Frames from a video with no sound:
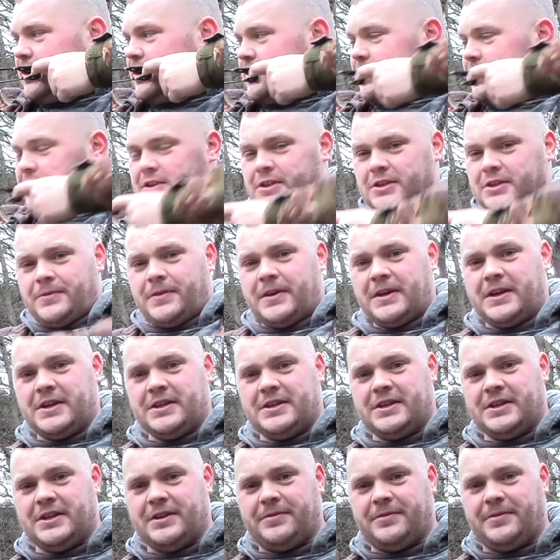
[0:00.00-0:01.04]
Because it's thicker
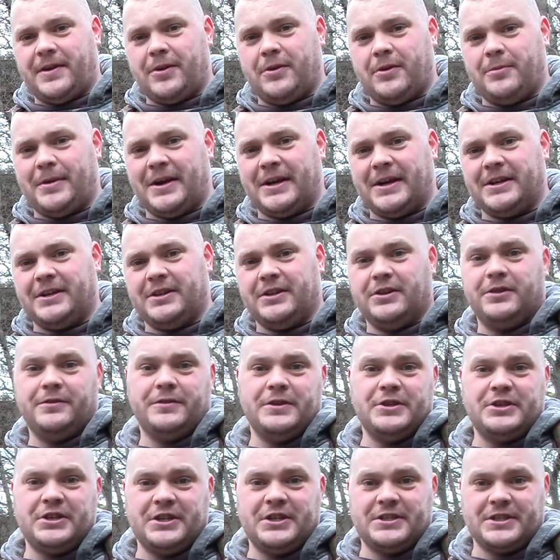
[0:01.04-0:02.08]
than the ferroband and the
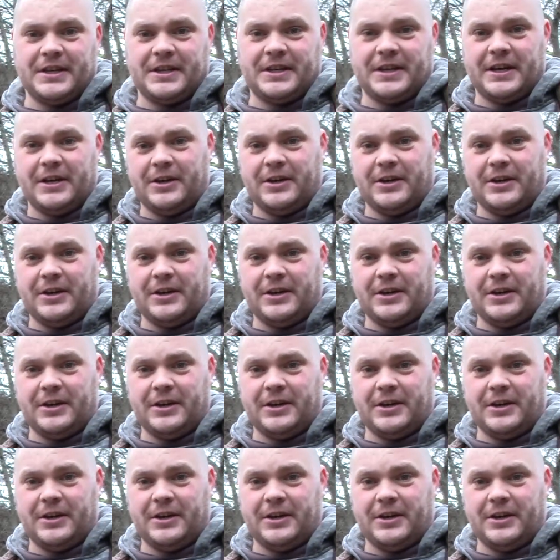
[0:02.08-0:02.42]
other GZK,